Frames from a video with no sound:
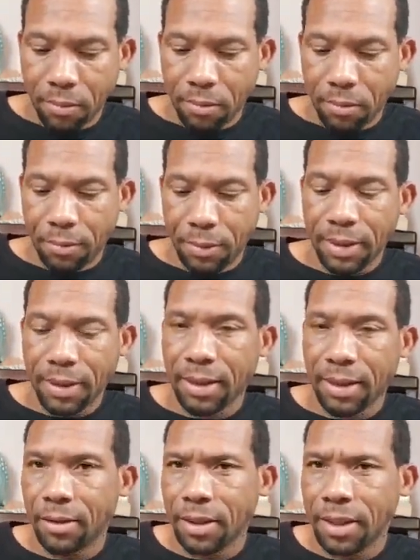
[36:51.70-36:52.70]
Person said,
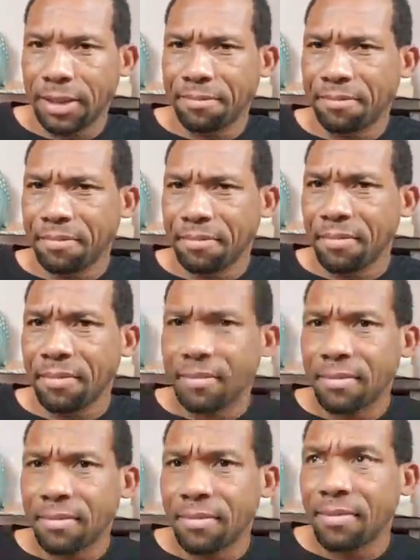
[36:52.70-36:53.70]
okay.
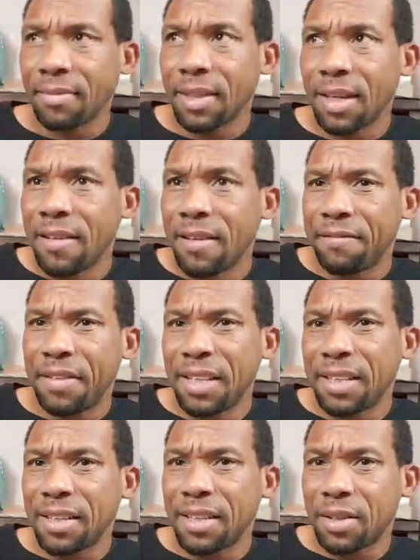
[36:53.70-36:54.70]
Venus
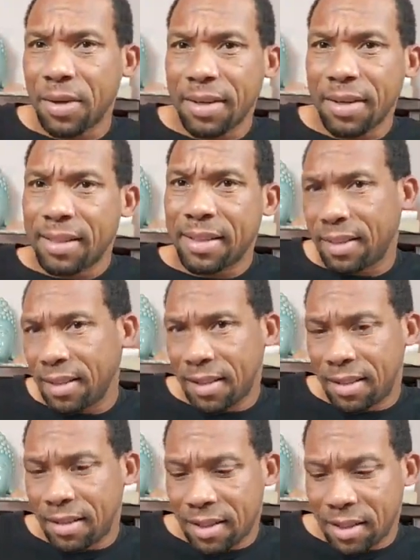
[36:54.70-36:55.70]
in Aquarius is a
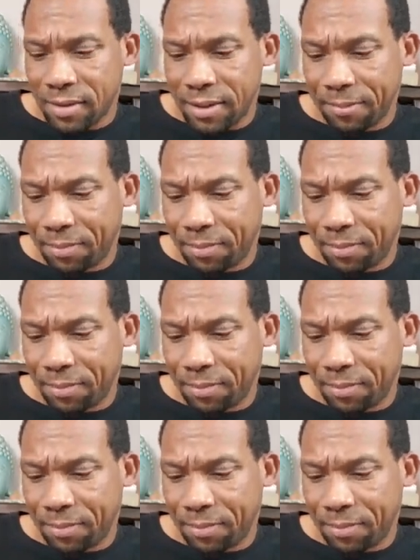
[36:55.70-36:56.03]
little awkward.